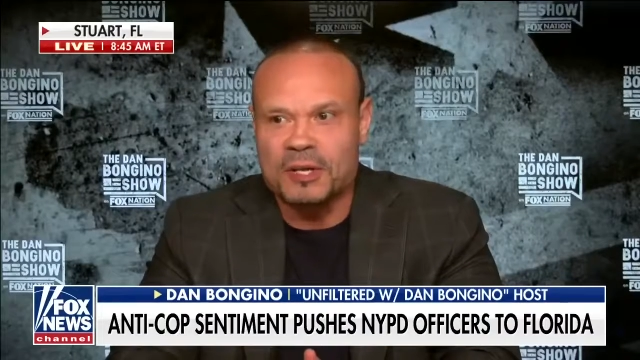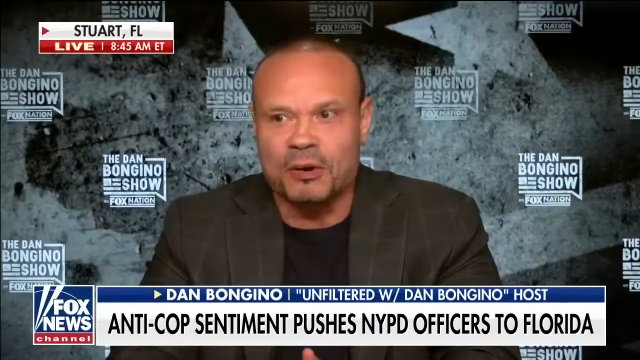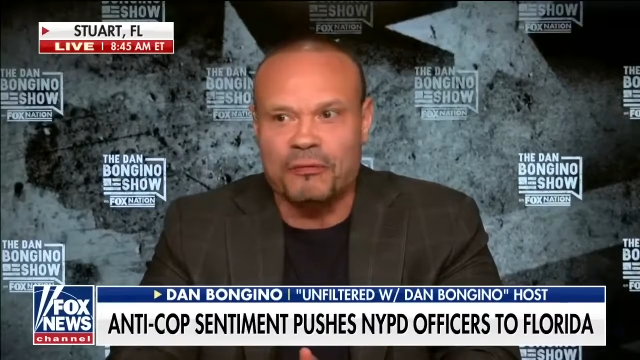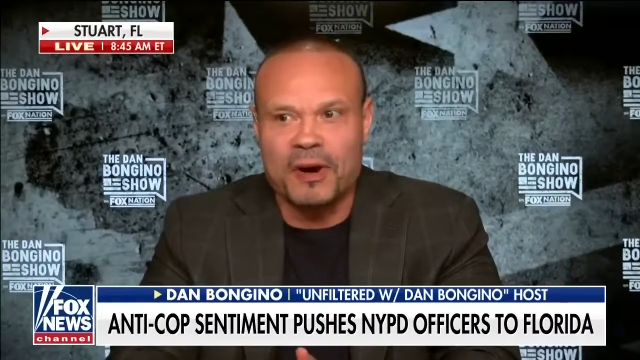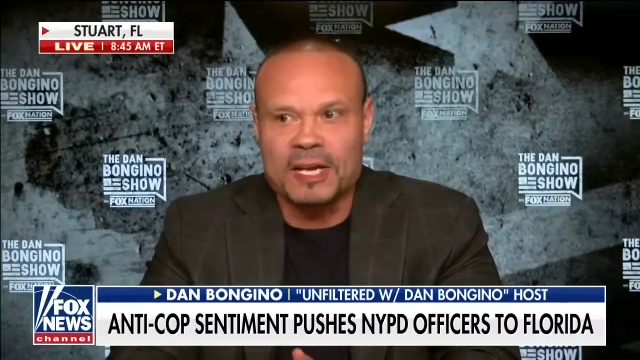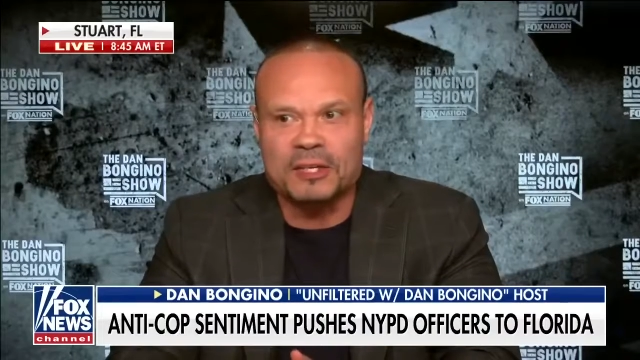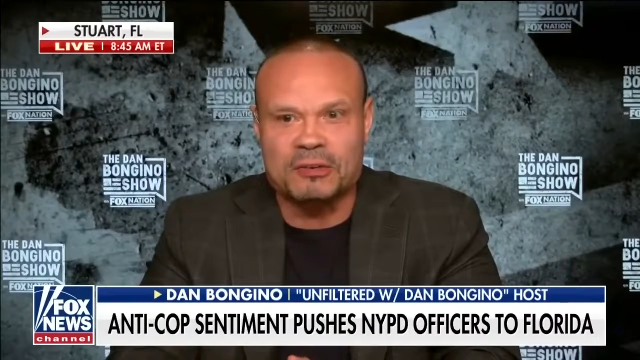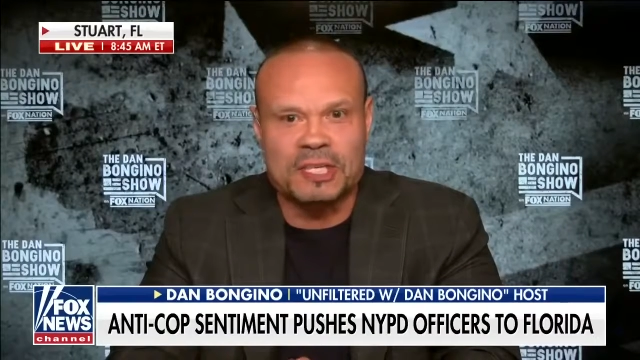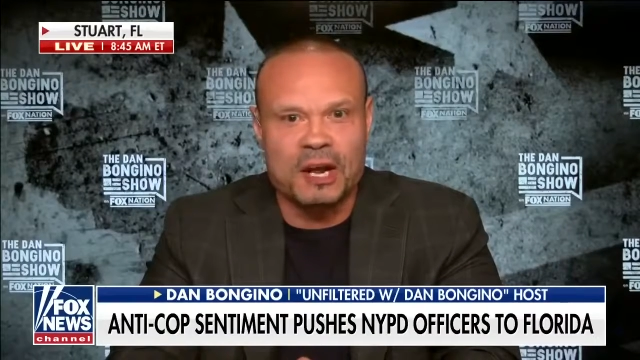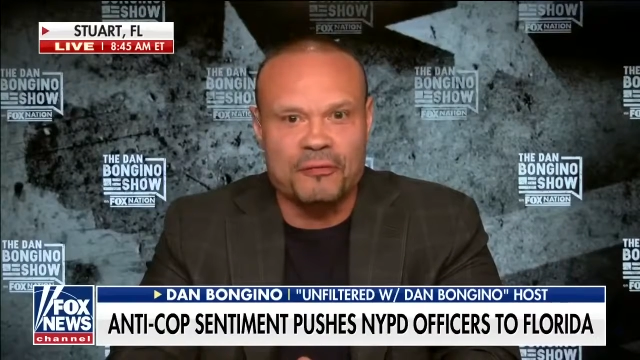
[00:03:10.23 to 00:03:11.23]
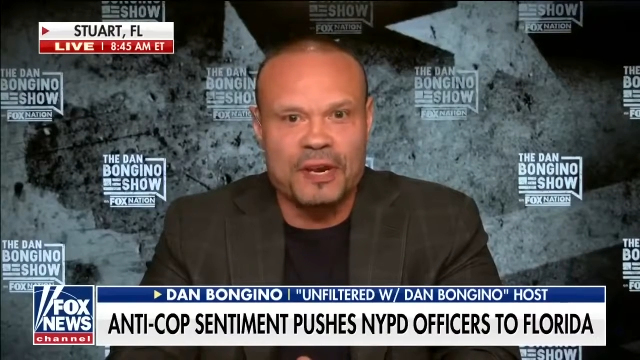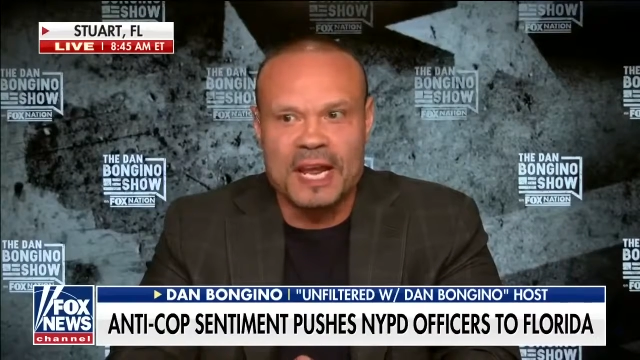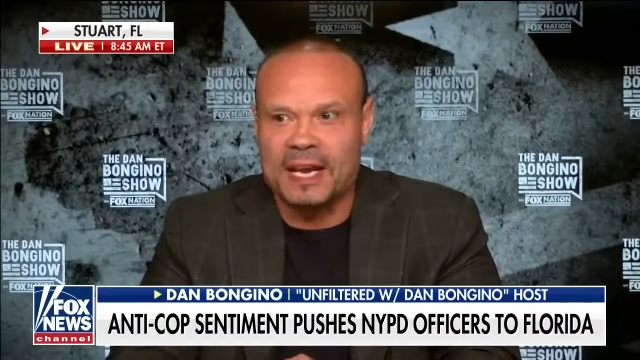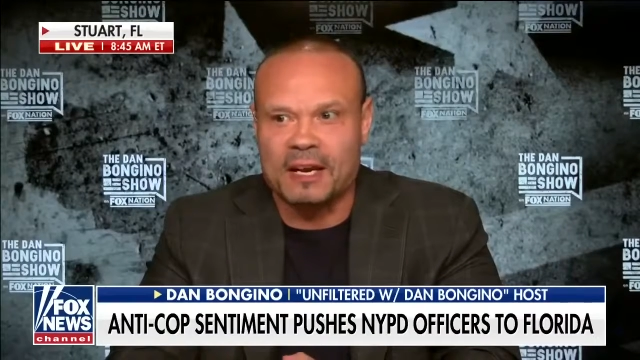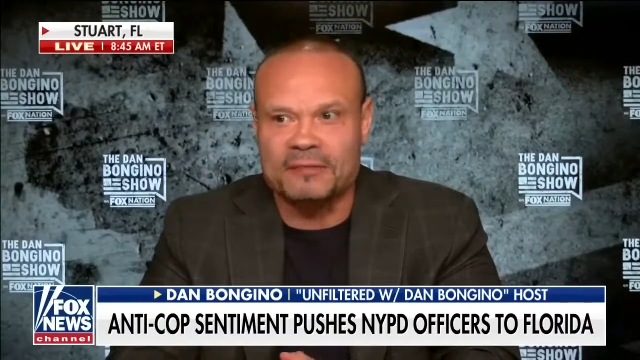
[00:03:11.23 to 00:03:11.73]
you'll find yourself in
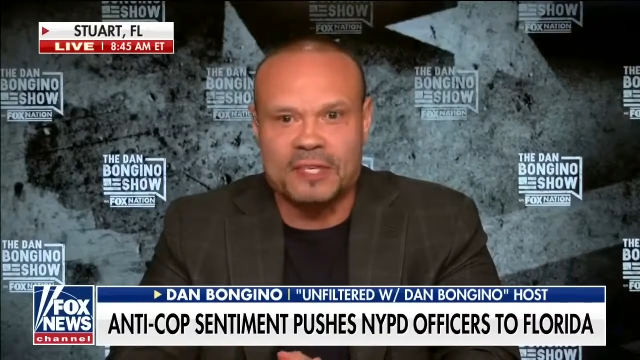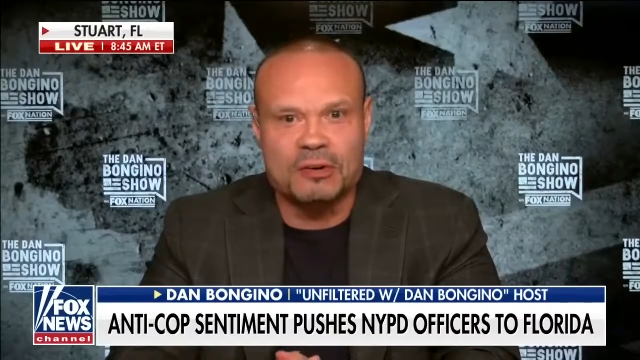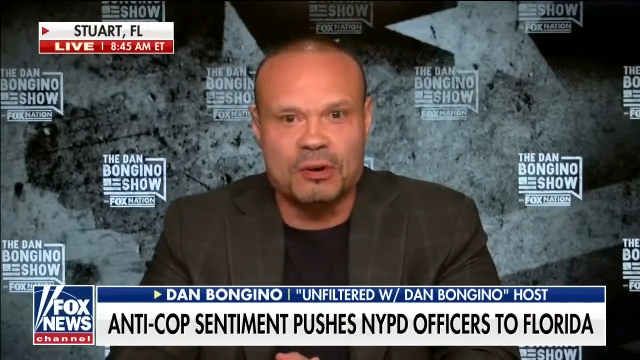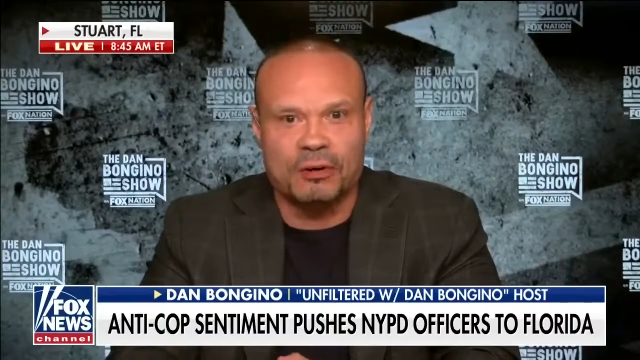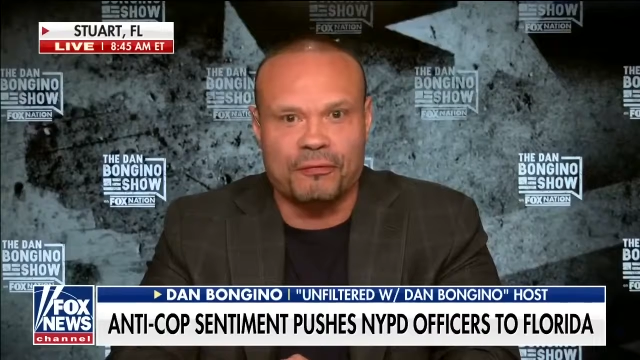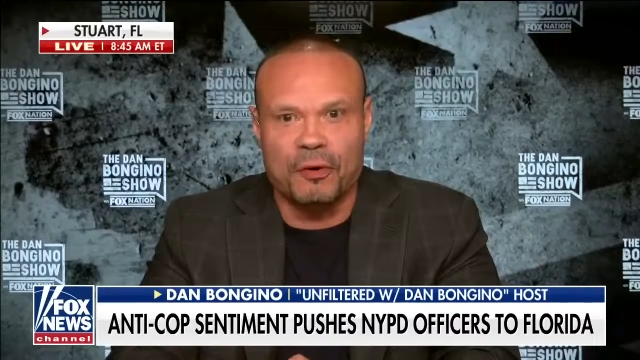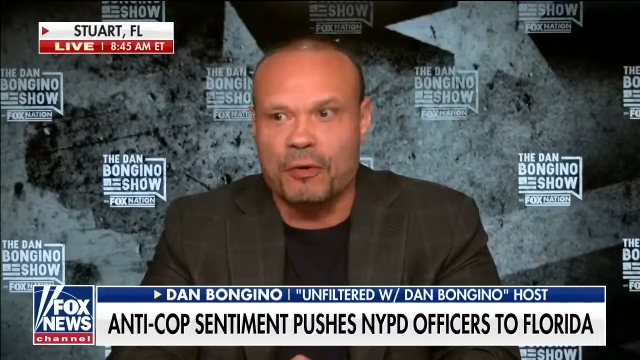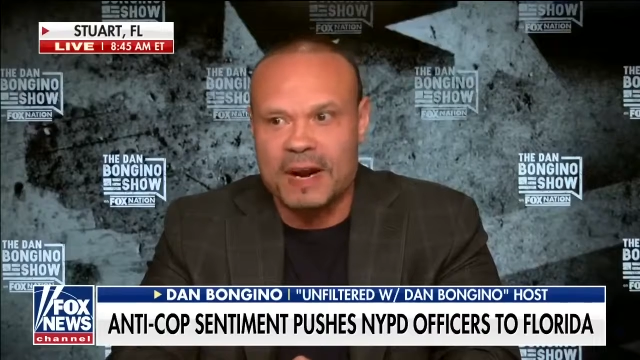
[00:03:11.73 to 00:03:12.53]
handcuffs in New York for